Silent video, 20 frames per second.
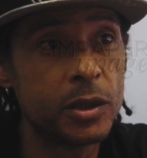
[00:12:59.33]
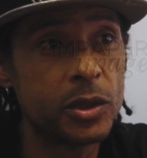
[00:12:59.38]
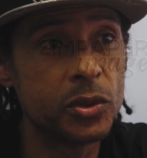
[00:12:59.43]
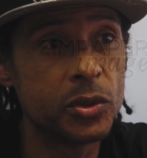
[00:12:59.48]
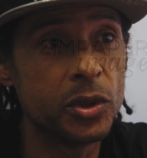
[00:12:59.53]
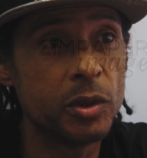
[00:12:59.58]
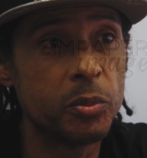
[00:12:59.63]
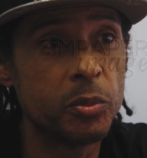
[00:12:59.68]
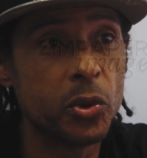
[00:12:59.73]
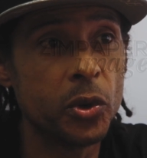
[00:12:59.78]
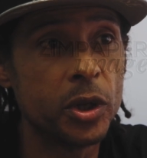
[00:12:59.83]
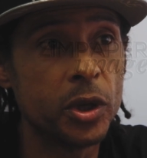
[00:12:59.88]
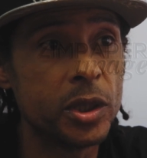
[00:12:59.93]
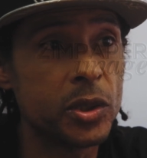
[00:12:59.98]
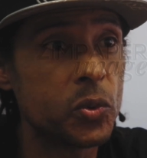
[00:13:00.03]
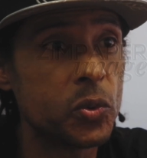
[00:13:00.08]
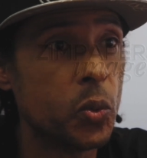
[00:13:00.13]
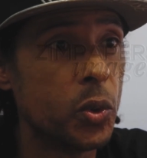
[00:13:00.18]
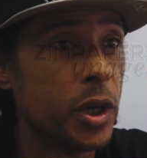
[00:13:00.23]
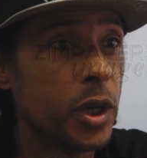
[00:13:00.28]
to the point
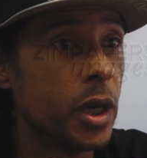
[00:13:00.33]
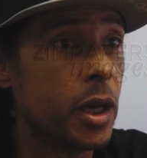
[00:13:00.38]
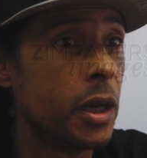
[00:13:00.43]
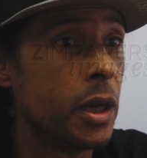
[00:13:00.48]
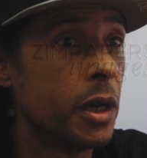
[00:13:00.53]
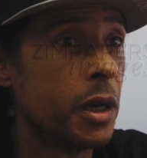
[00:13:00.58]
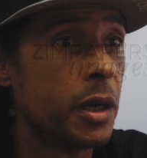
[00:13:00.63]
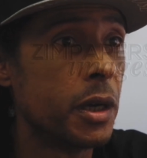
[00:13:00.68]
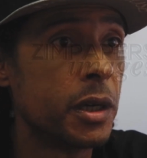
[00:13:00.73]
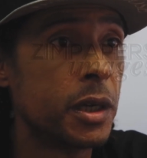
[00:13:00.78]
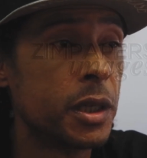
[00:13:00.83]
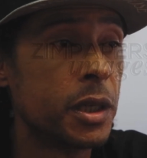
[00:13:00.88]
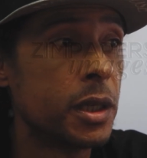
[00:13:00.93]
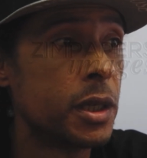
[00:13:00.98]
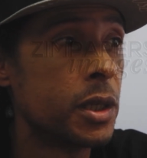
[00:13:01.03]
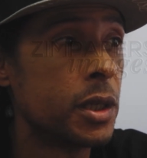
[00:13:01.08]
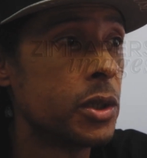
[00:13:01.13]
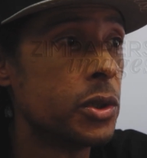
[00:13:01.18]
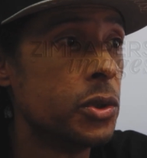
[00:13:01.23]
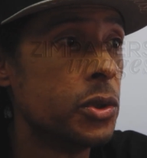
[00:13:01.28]
where,
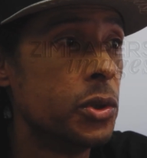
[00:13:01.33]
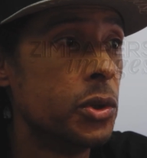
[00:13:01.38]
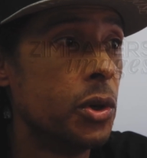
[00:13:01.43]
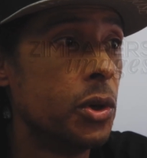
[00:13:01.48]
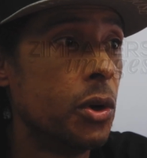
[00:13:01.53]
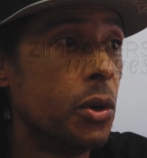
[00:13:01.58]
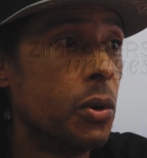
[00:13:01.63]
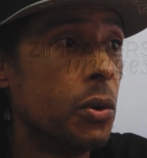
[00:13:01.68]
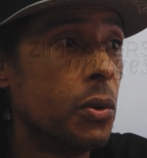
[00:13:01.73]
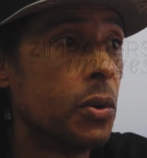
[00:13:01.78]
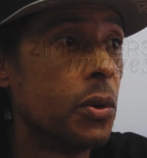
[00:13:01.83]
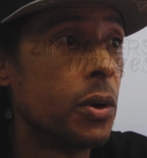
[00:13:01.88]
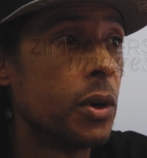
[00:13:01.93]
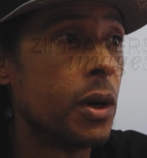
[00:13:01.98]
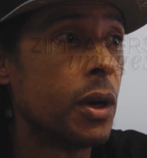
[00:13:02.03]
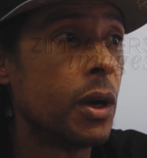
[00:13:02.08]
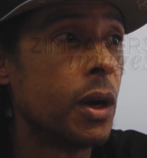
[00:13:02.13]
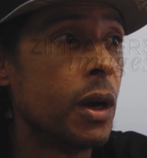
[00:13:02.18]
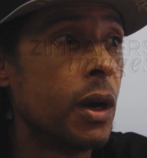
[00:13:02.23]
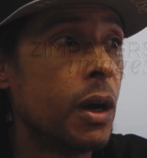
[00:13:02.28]
you know,
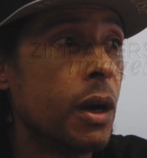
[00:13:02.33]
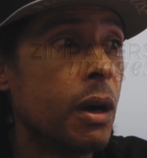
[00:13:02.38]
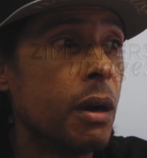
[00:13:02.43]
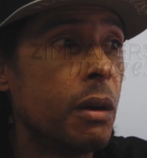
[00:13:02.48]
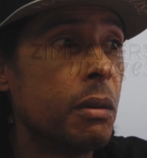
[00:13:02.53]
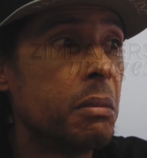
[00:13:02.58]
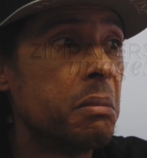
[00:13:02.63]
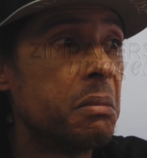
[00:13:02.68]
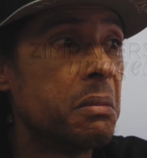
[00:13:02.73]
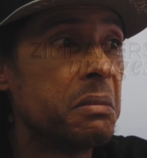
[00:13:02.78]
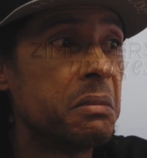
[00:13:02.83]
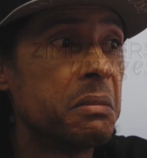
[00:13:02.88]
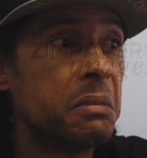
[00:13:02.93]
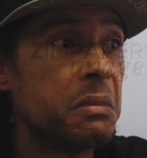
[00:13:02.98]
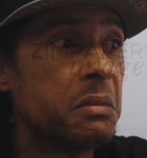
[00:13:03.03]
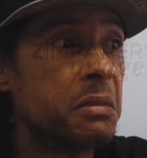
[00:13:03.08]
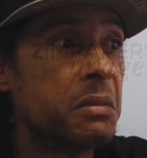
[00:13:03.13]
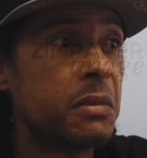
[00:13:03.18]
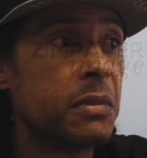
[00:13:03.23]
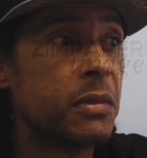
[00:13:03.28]

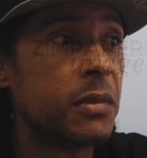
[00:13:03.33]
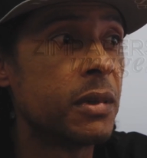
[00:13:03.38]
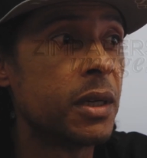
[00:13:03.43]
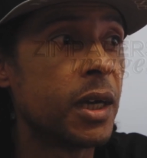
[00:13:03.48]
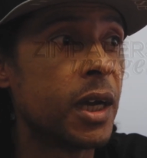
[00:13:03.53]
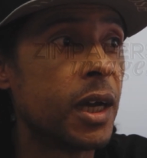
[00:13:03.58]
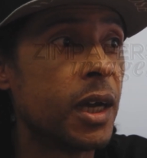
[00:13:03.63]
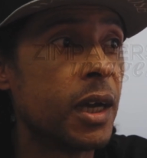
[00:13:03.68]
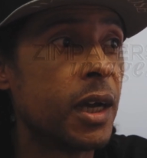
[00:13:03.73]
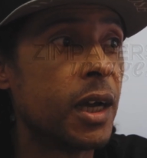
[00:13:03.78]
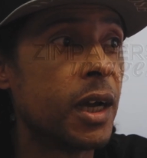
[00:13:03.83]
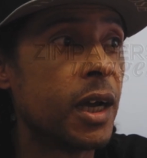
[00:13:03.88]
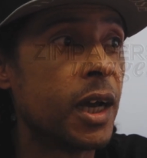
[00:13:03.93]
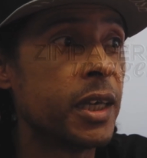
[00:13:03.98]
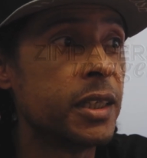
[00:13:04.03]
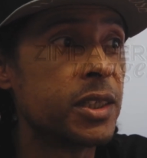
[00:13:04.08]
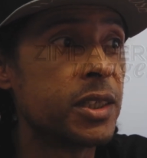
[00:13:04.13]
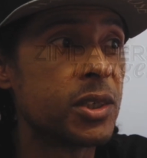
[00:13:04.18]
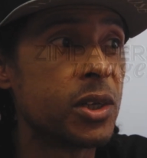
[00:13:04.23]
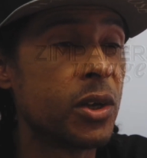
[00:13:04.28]

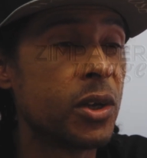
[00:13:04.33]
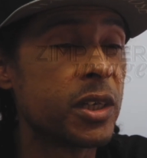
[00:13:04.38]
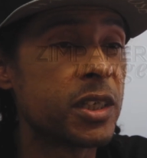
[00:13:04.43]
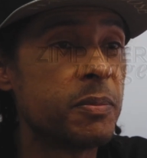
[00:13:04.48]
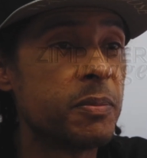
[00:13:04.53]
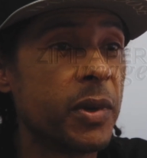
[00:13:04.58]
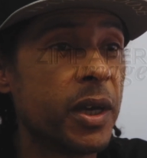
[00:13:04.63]
I just lost